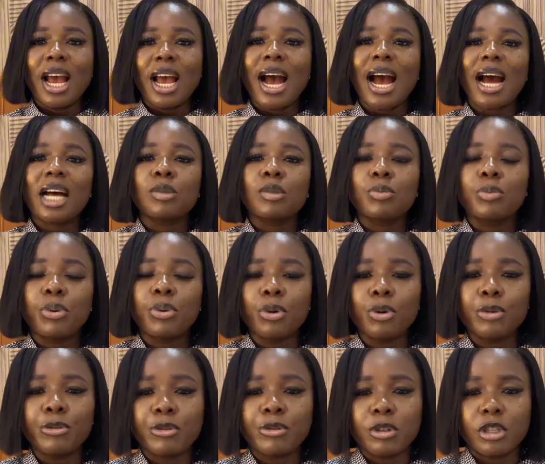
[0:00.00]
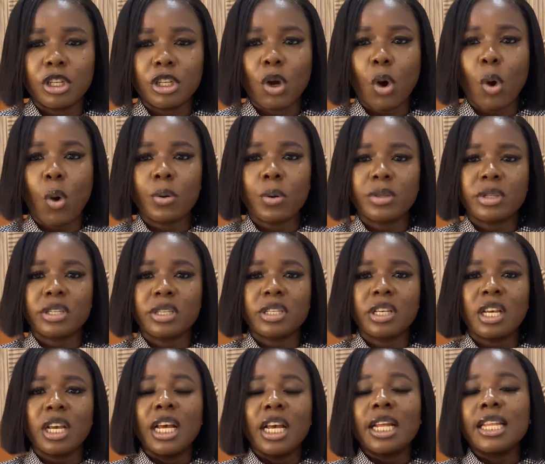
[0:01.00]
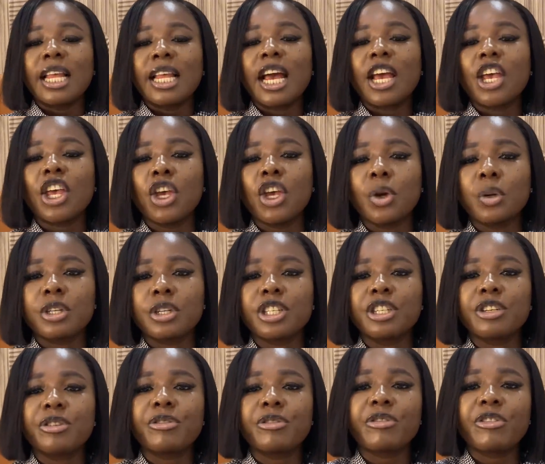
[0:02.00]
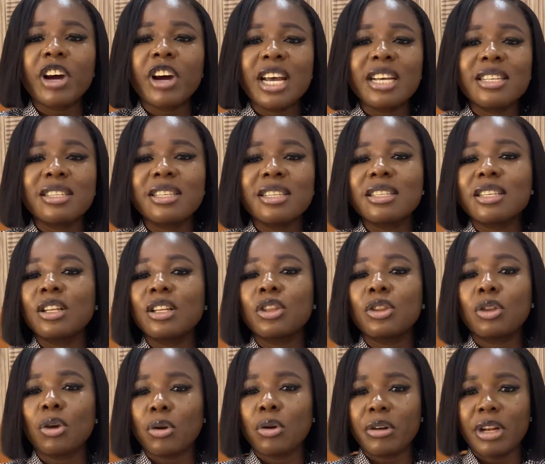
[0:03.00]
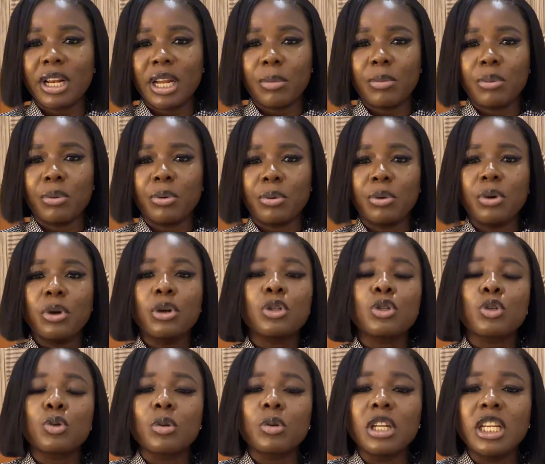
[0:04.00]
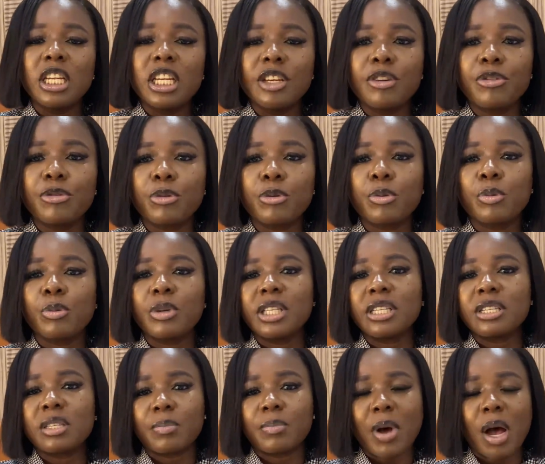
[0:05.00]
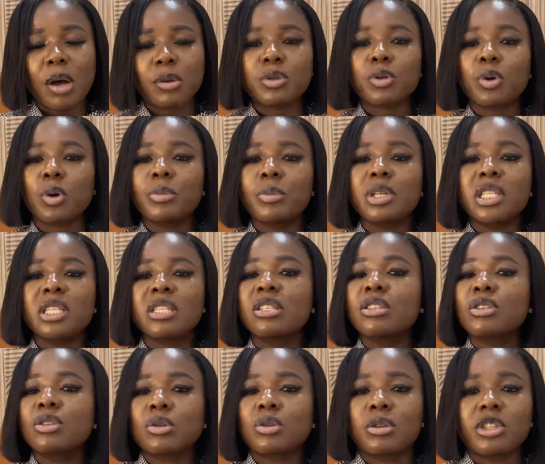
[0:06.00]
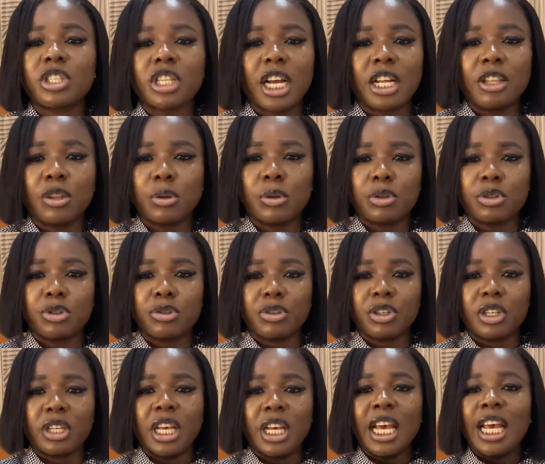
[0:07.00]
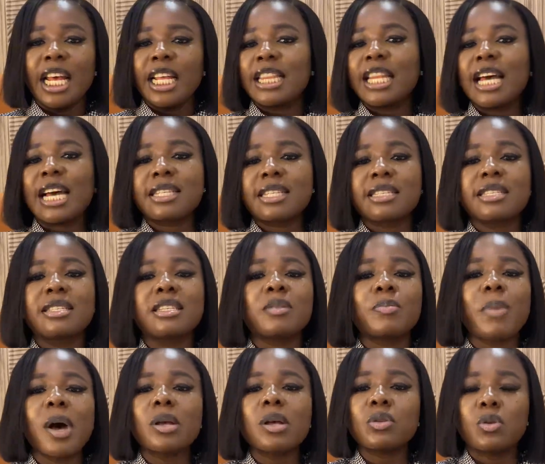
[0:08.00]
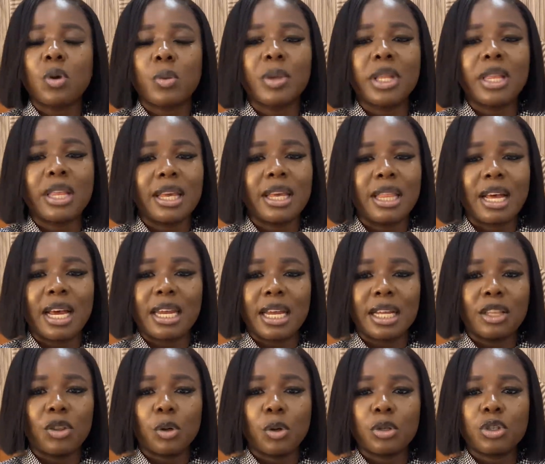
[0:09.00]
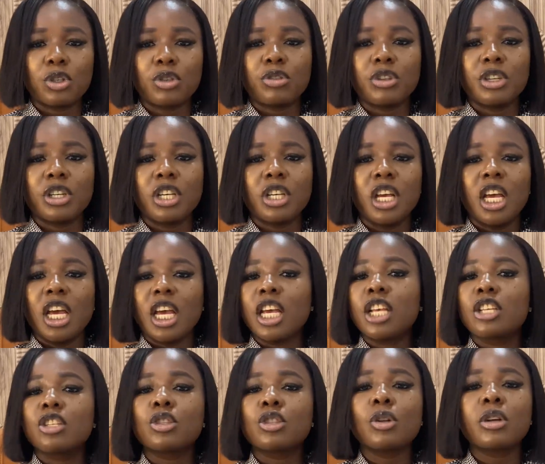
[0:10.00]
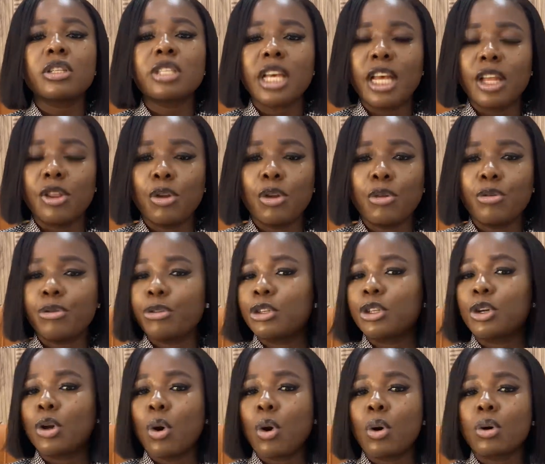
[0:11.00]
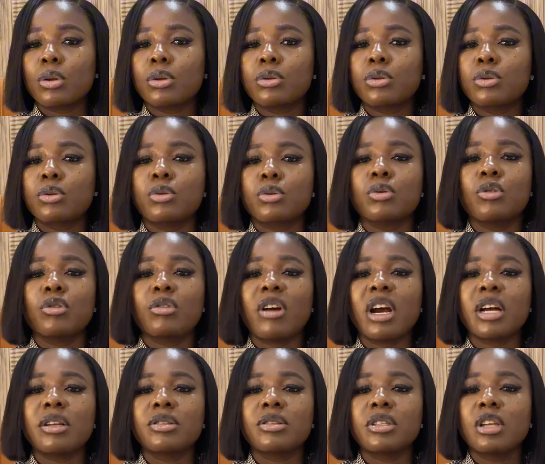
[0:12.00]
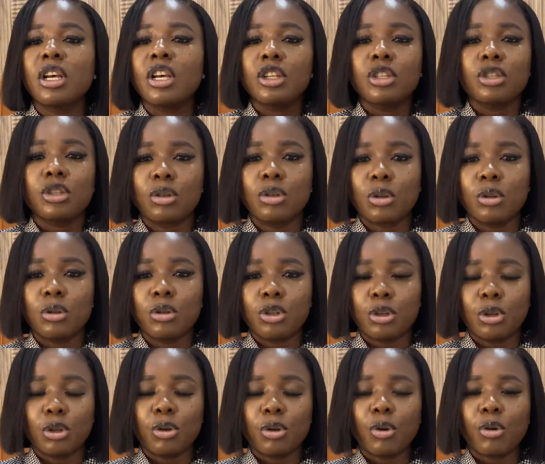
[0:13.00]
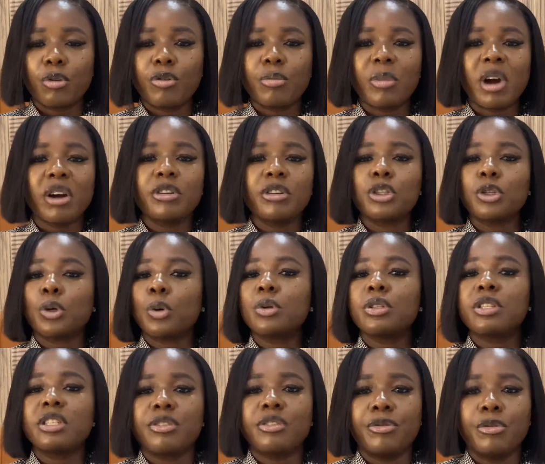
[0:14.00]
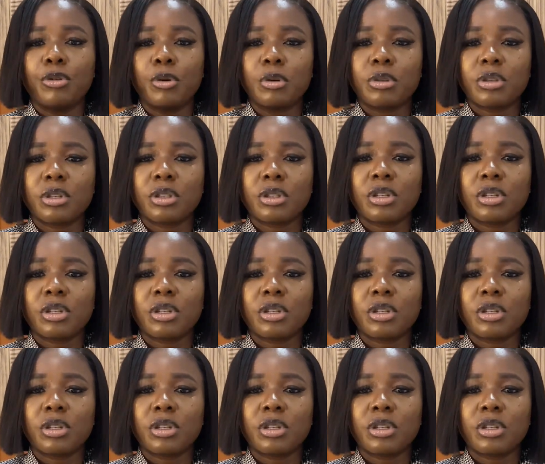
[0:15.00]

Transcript: and prove to the court that he or she finds it intolerable to live with the spouse committing such adultery. That the spouse committed an adultery is not enough for the court to grant dissolution of marriage or divorce.